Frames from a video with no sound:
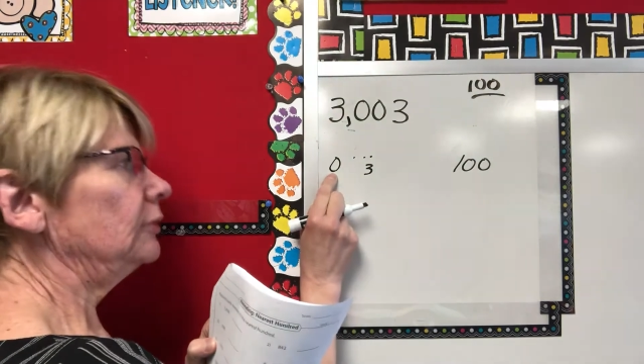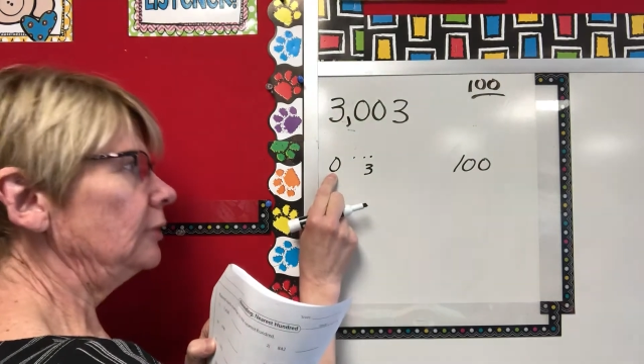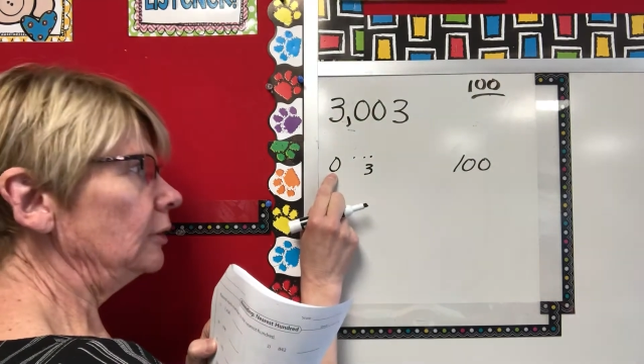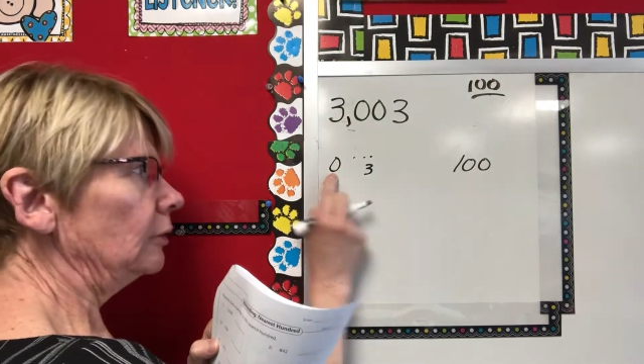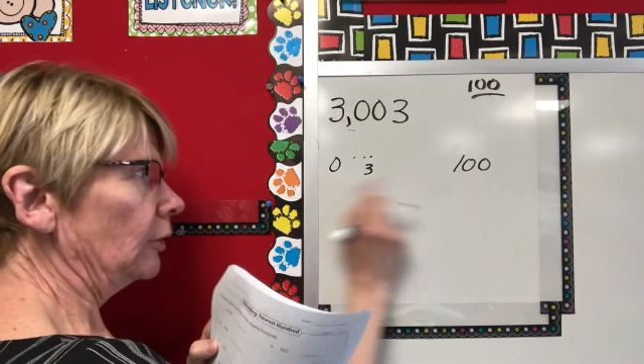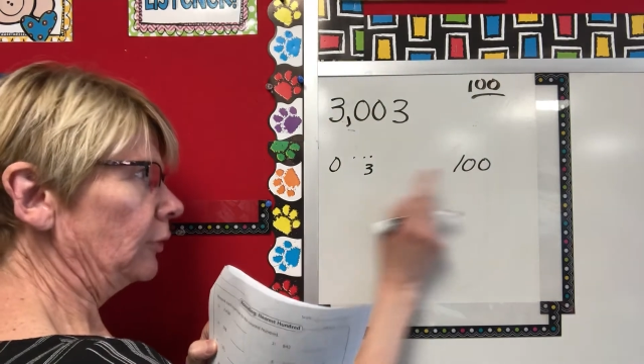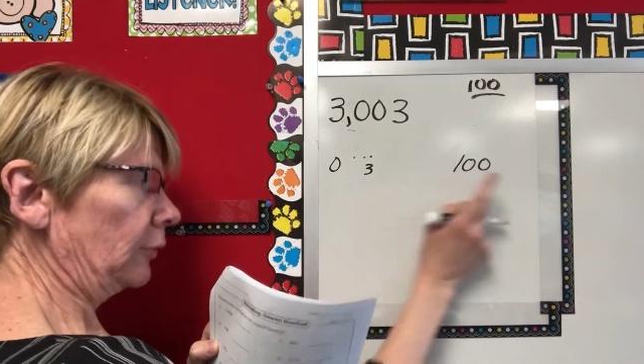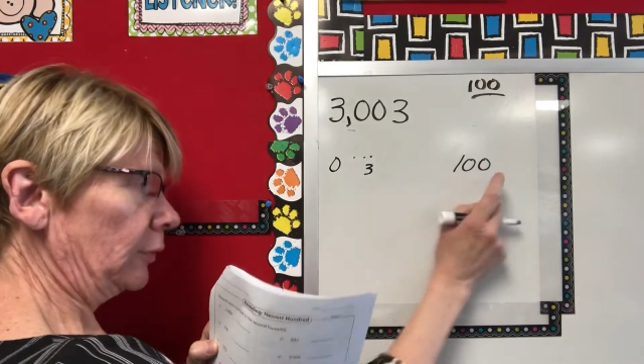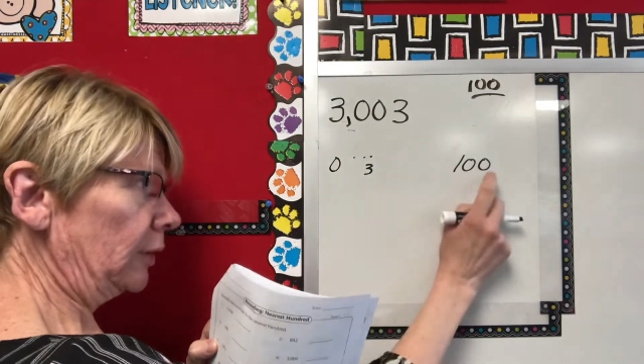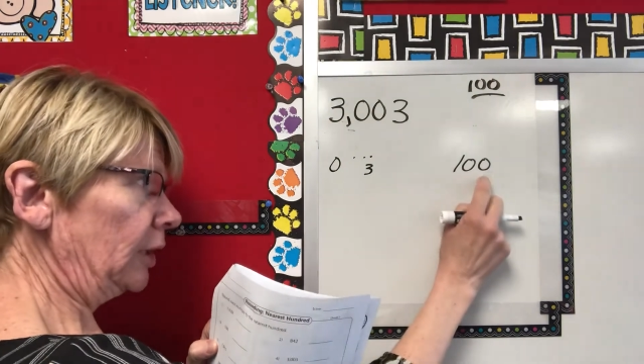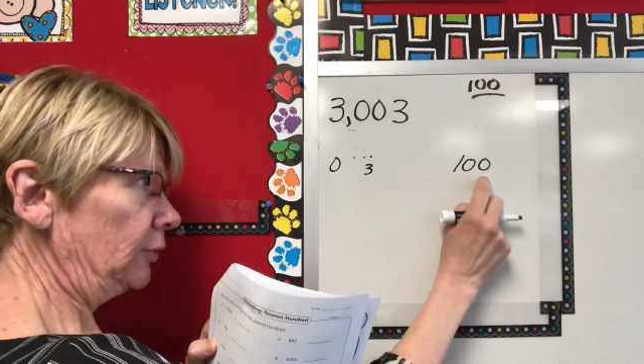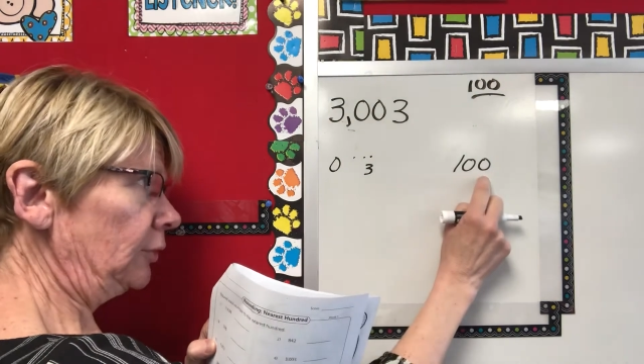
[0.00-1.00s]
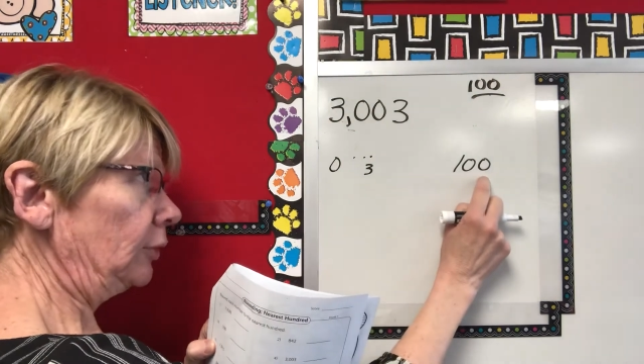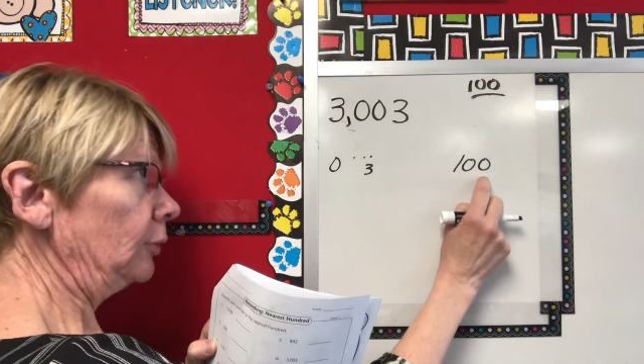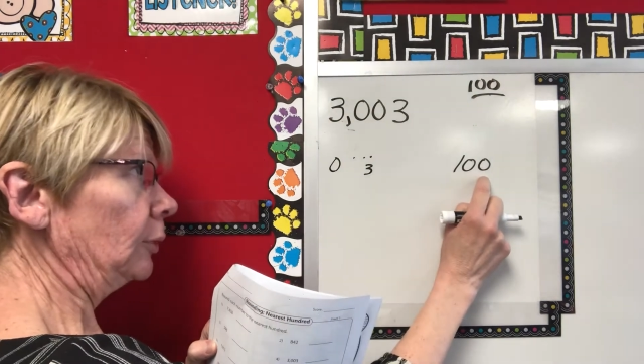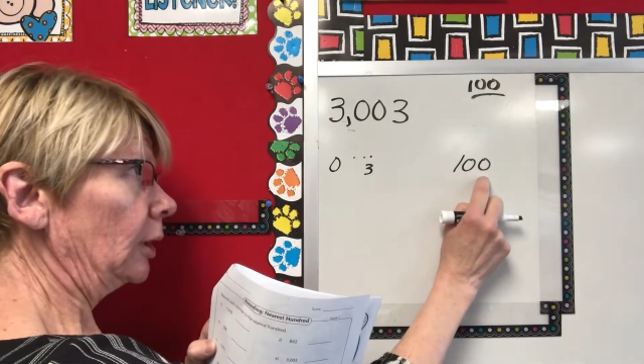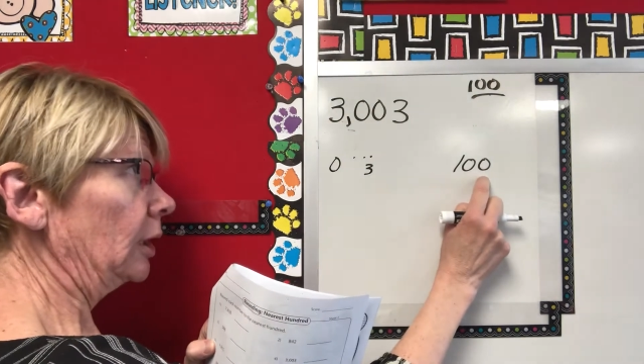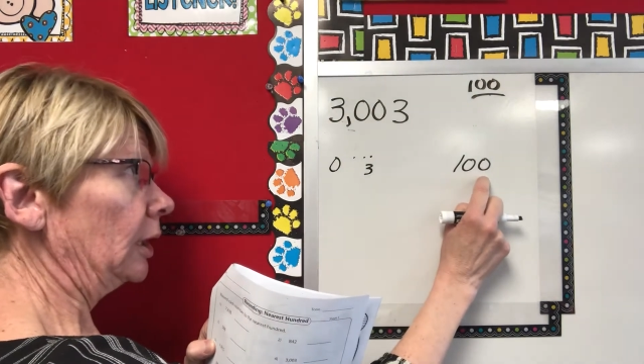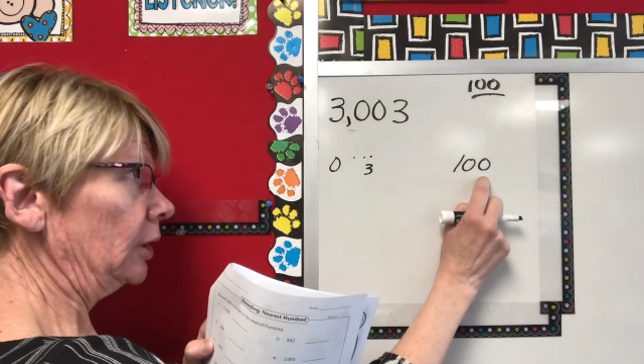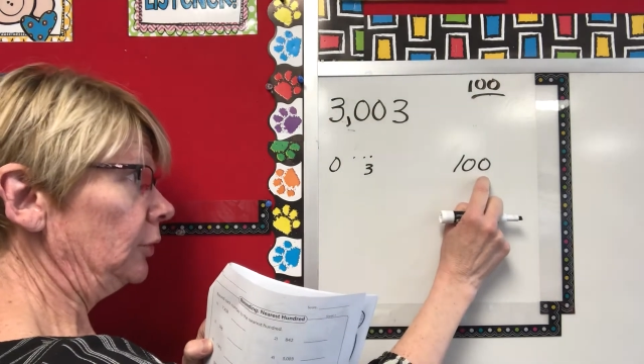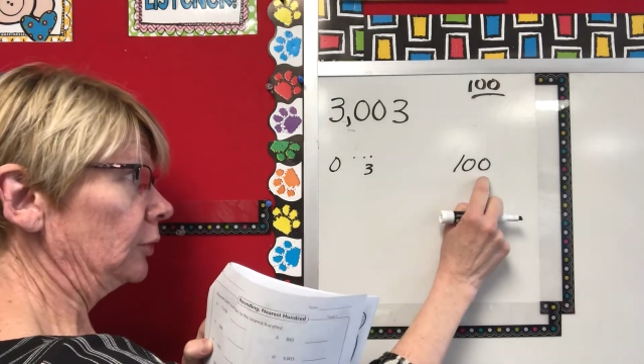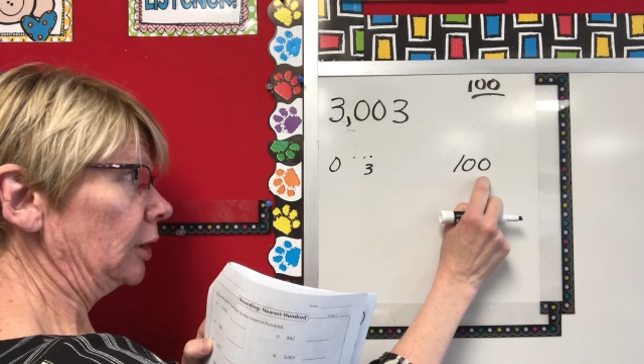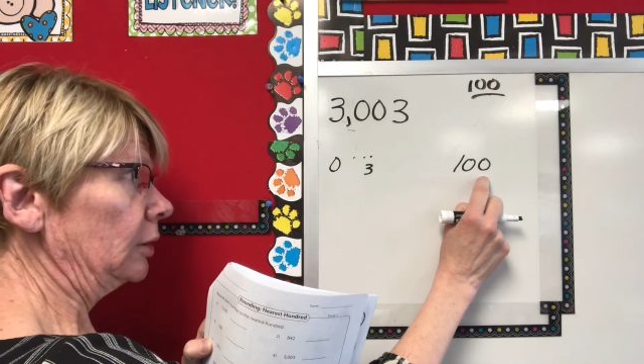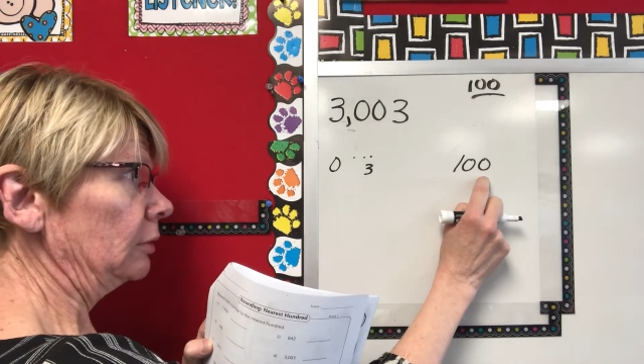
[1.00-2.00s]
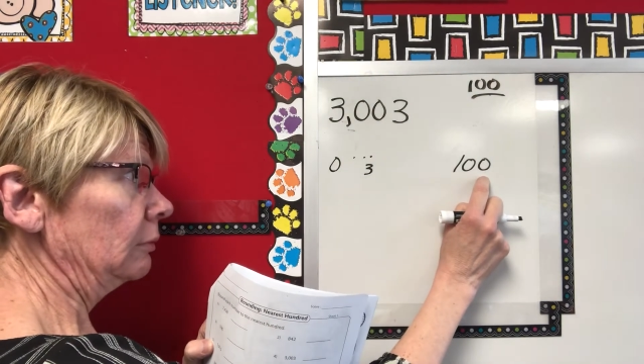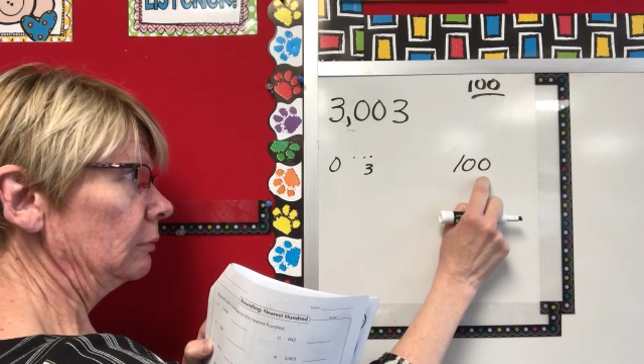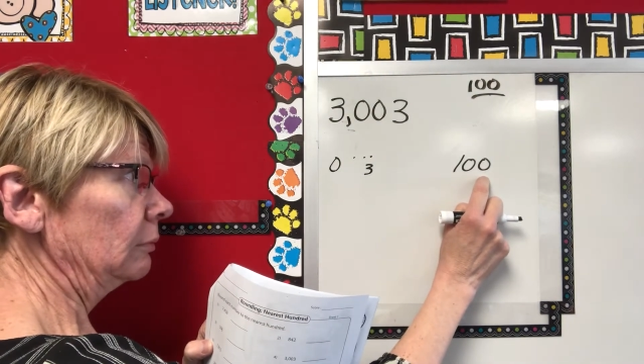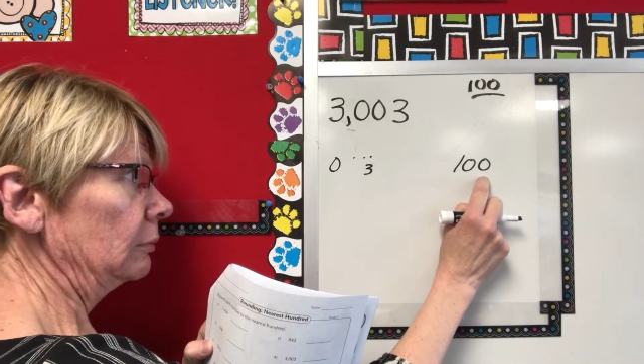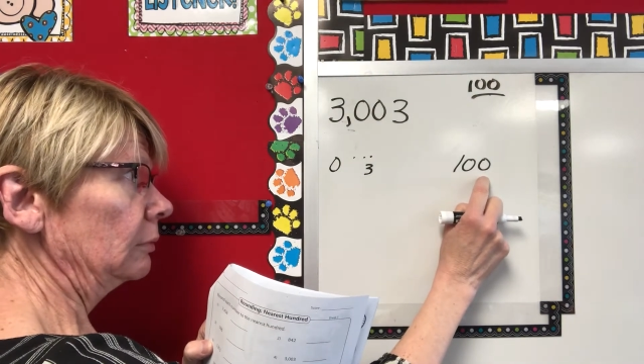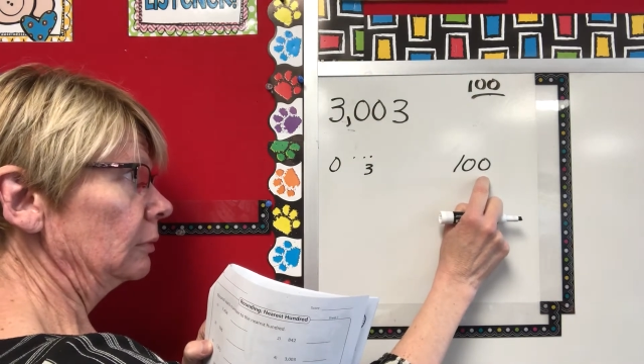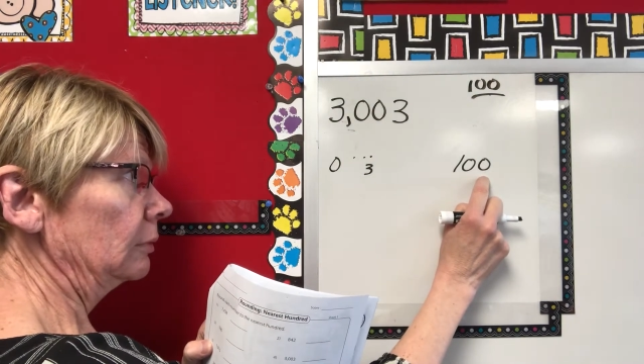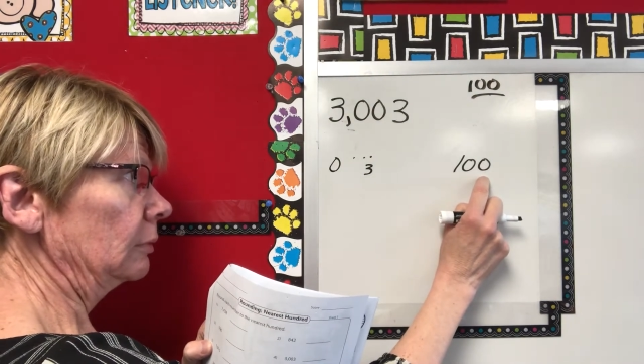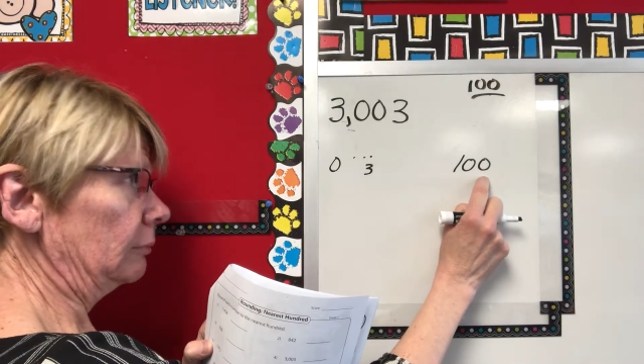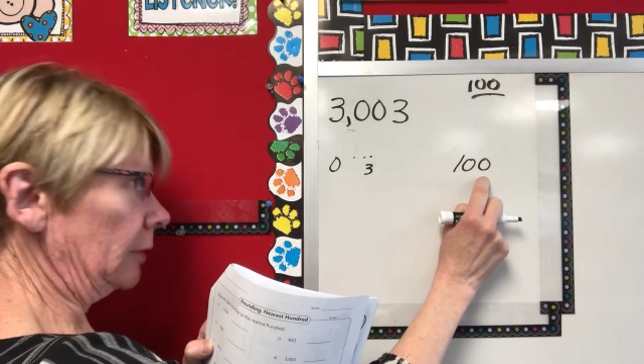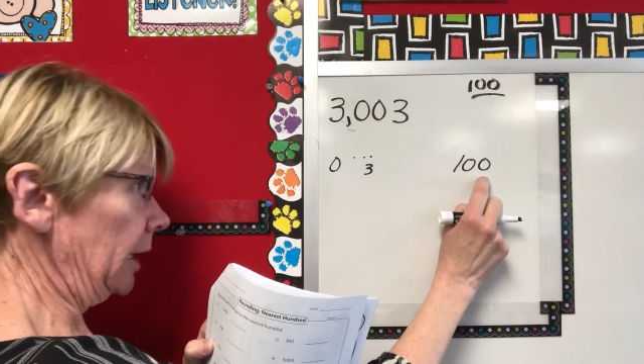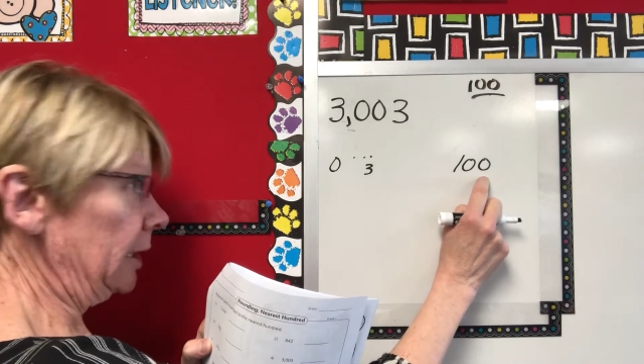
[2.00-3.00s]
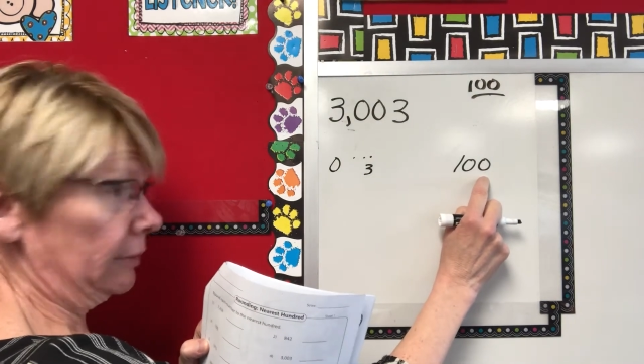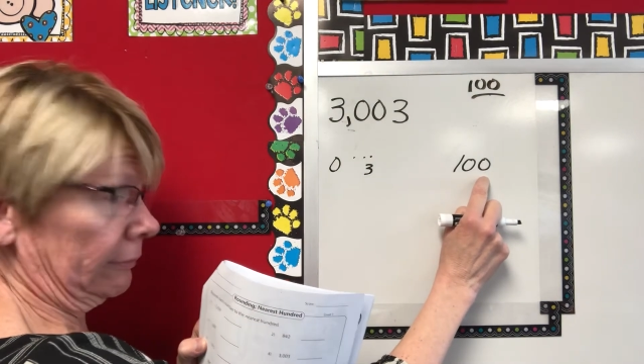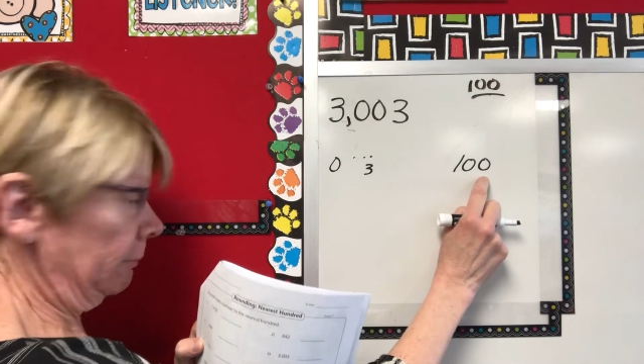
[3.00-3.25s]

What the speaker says: 0 than to 100, right?